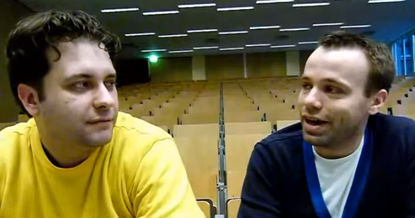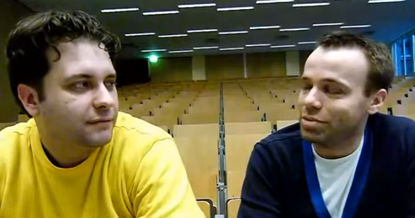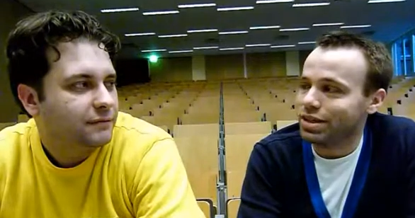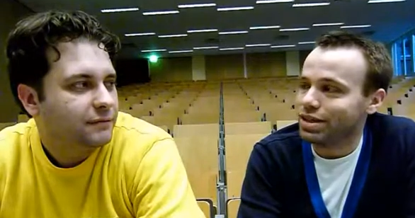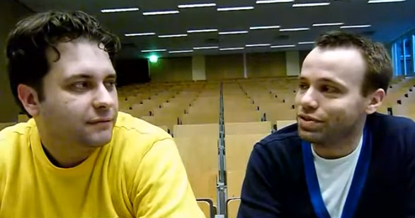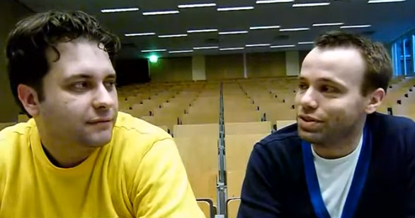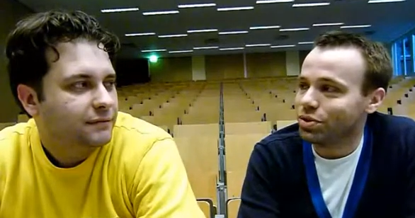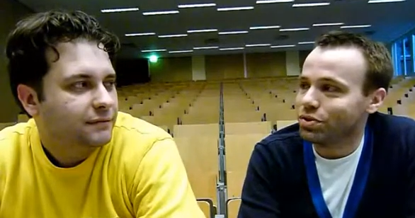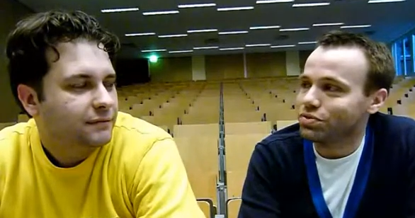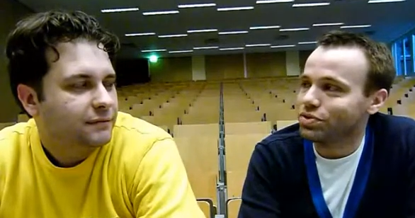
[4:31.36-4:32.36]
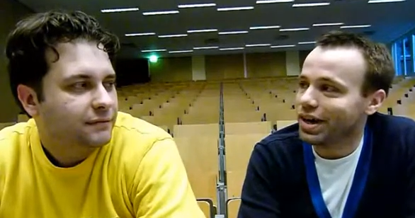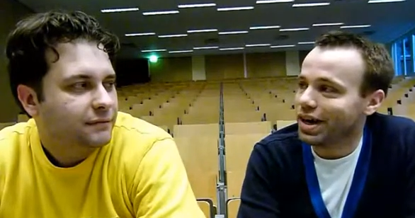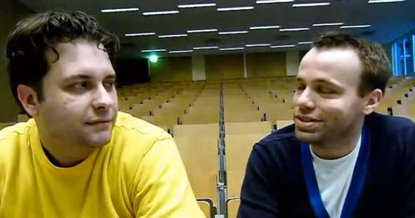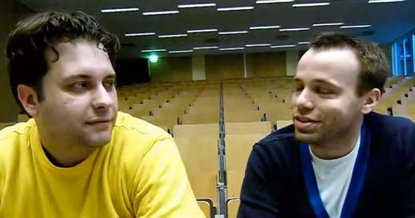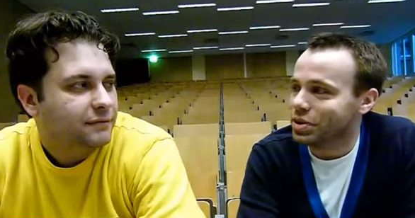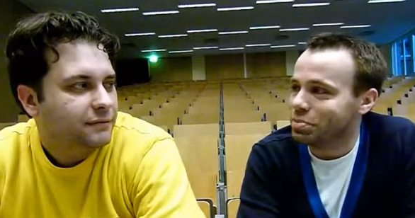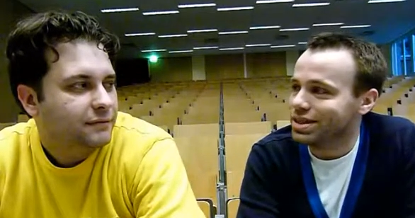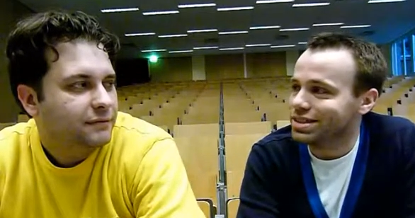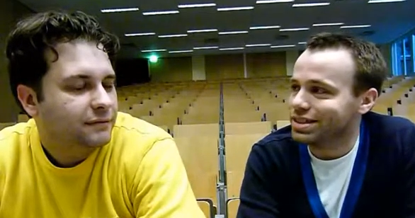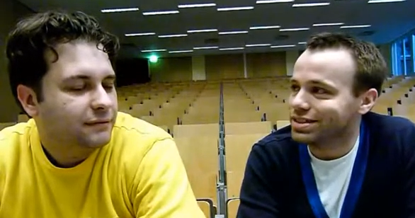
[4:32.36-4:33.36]
Speaker 1: I believe that all of you guys are
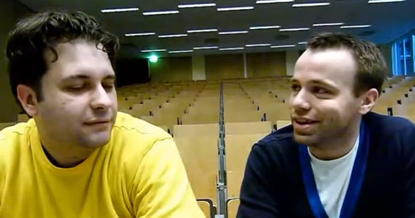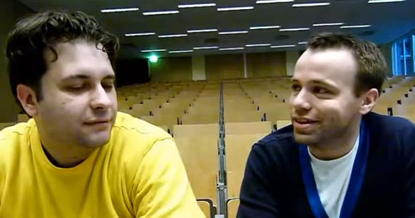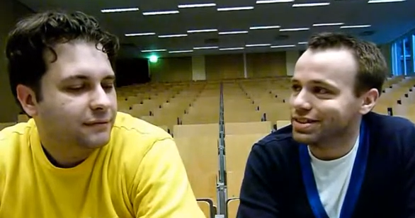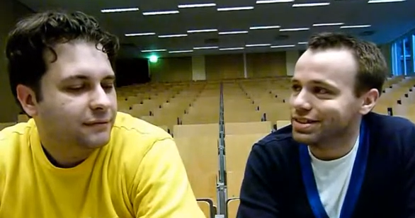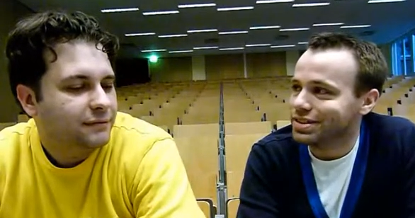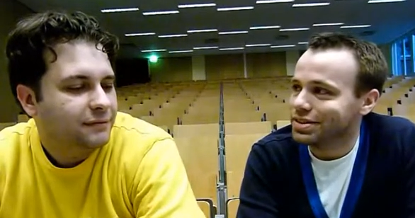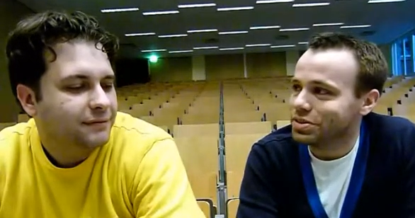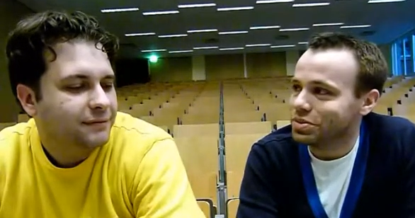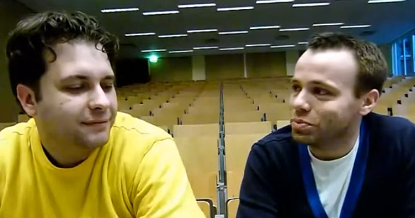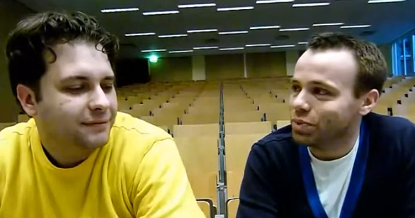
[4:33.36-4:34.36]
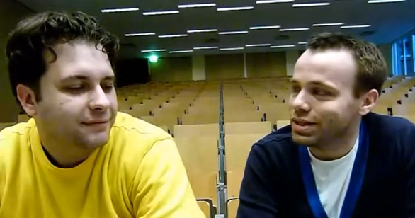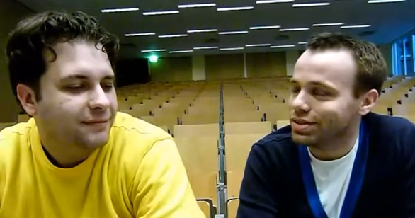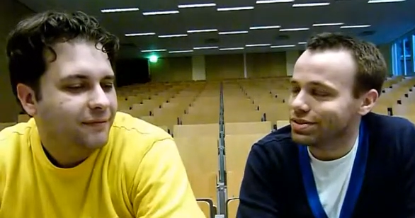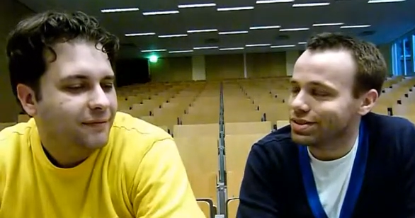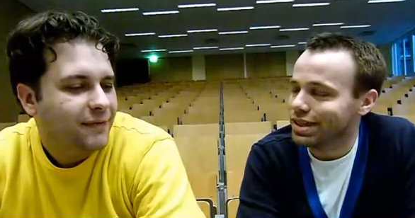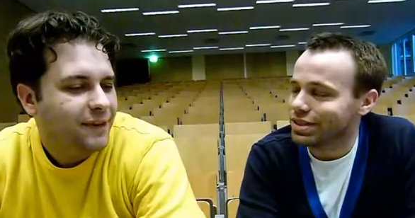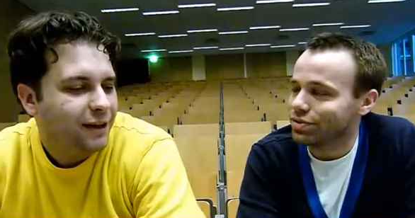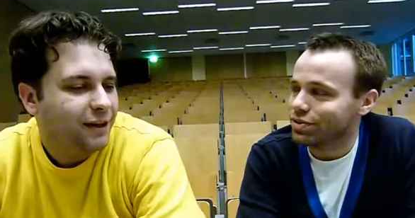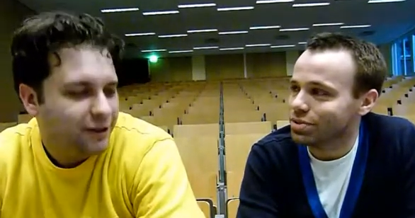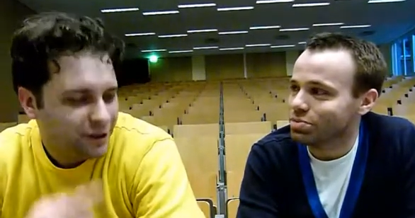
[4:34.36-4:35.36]
immensely tired. When does the next
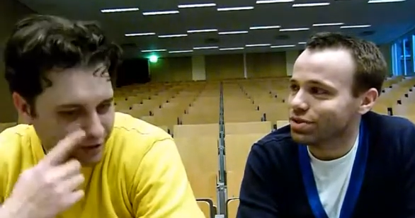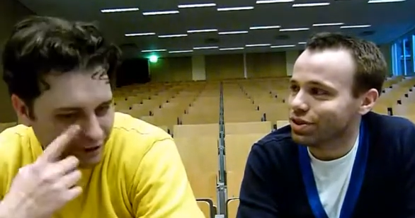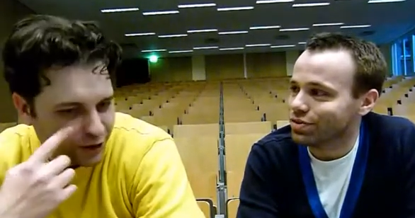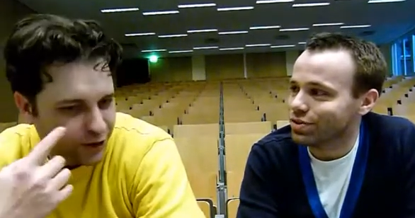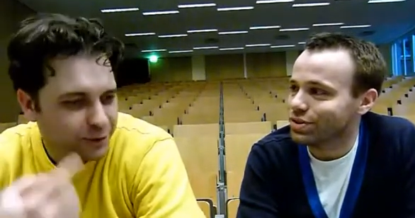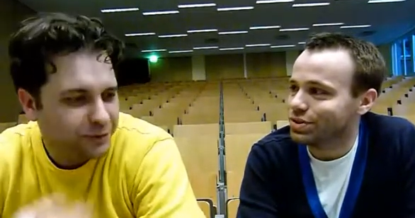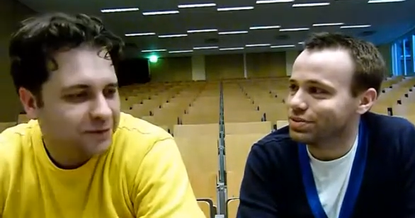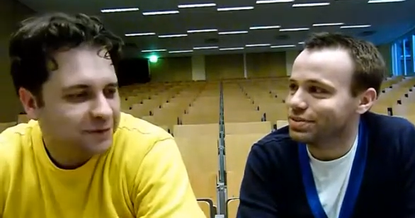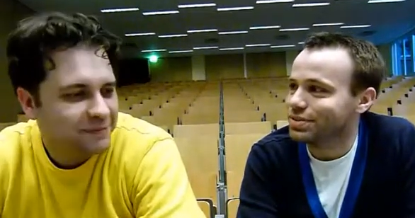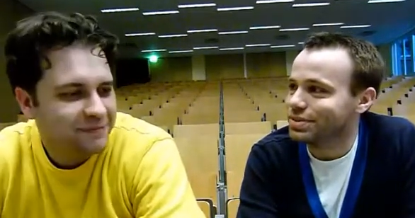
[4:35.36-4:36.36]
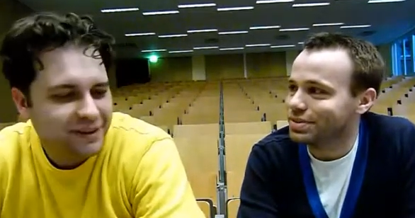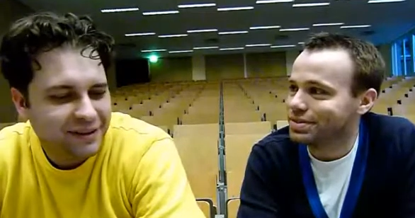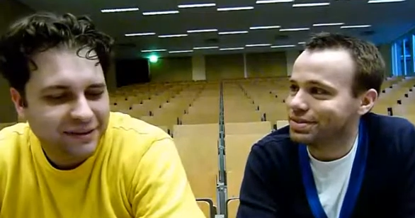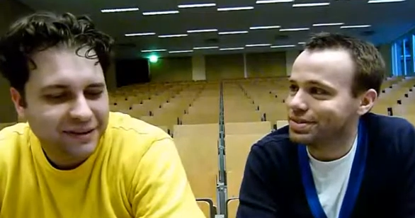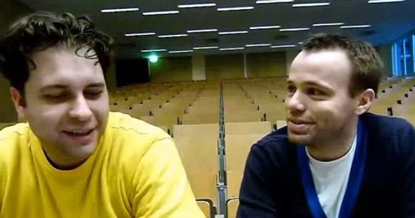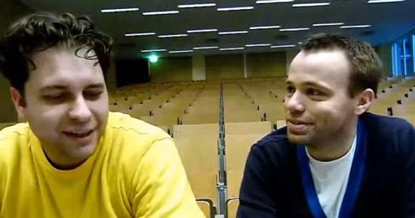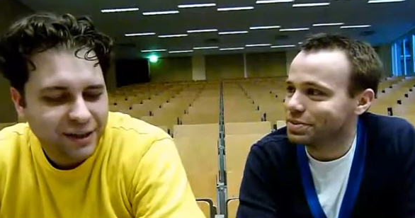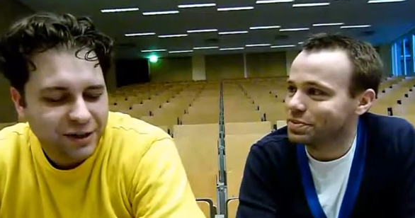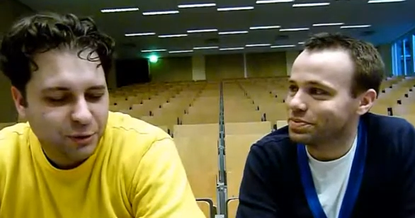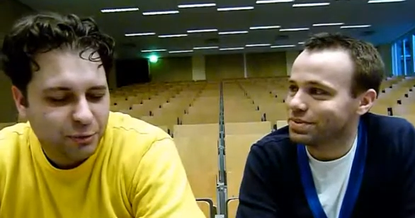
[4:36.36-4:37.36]
Speaker 2: Vosdem start for you? Yeah,
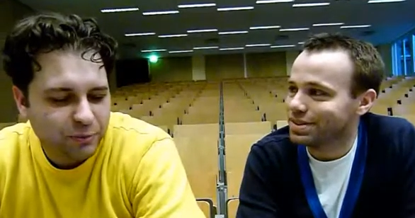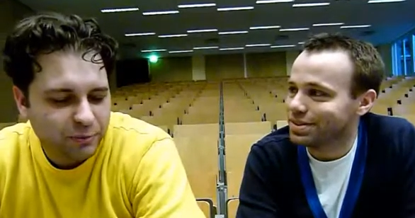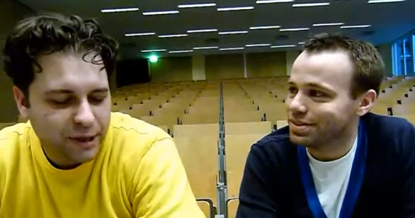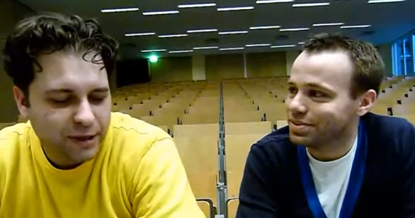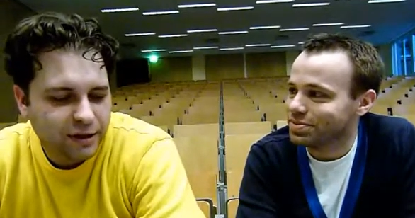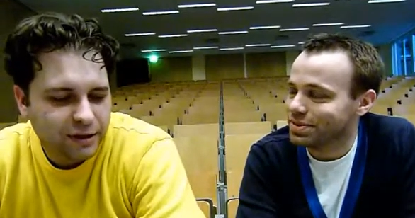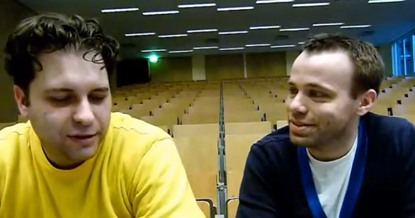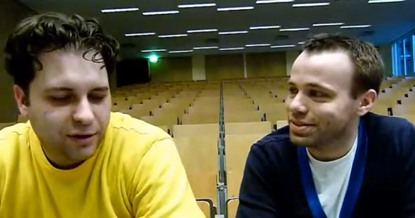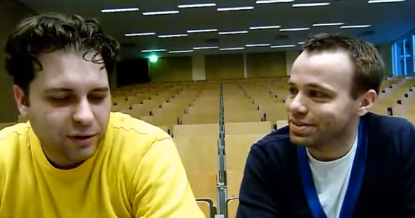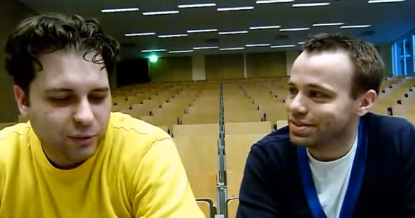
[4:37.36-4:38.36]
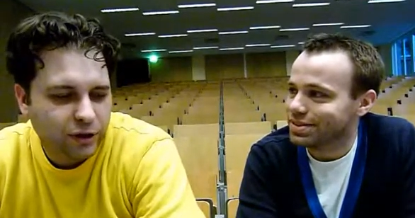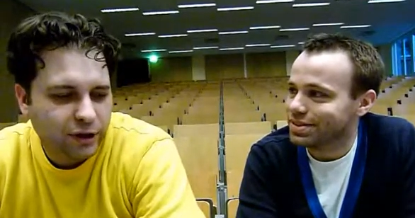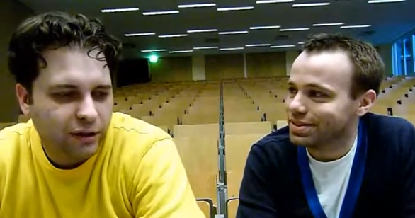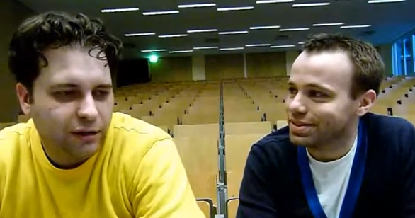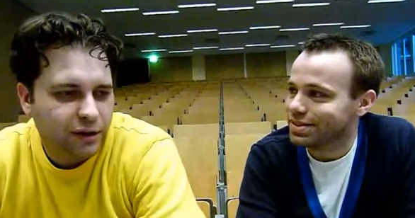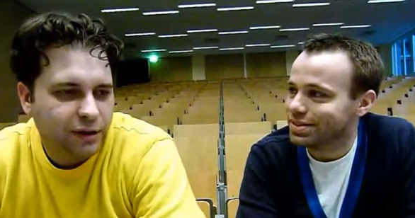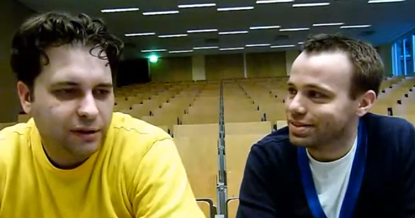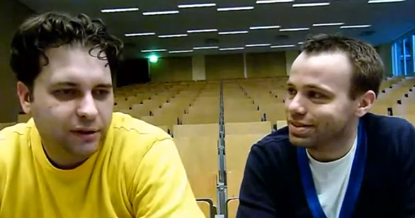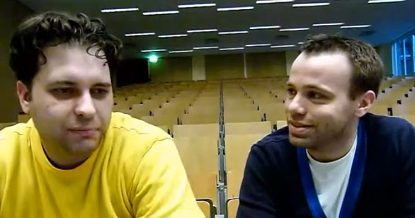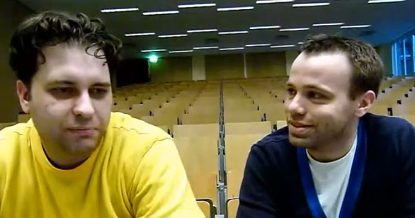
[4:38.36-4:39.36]
so we basically start working on it
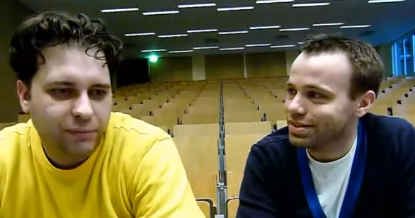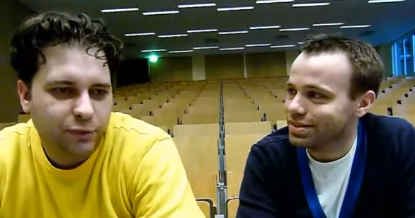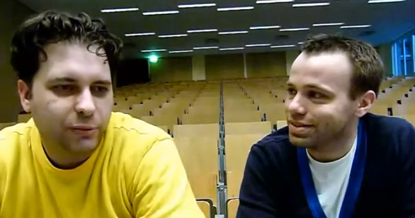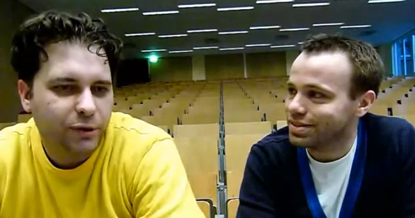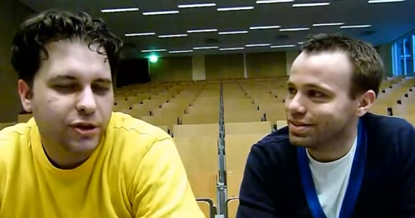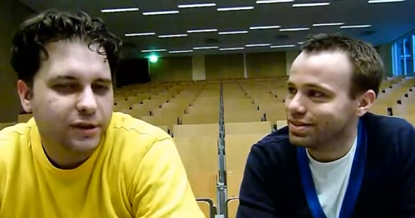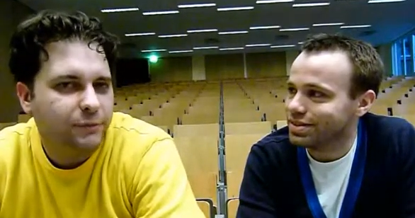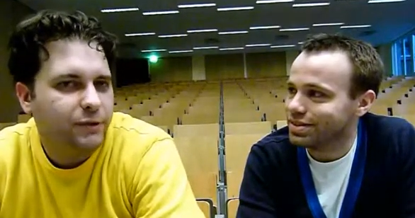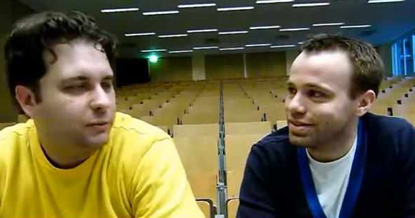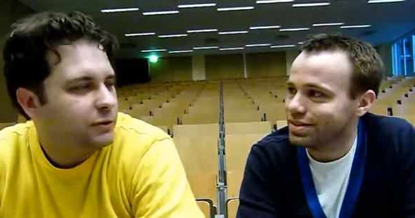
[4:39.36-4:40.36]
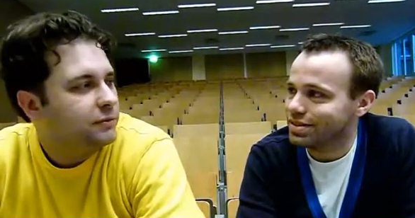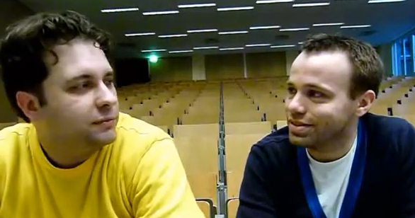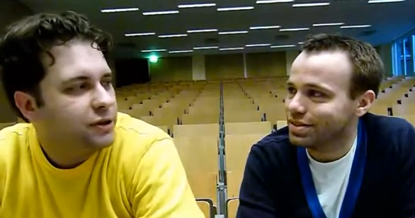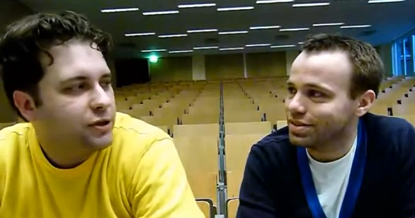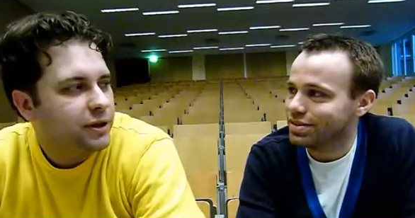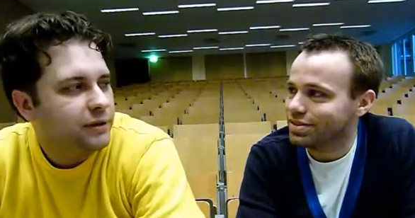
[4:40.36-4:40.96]
pretty much in September each year.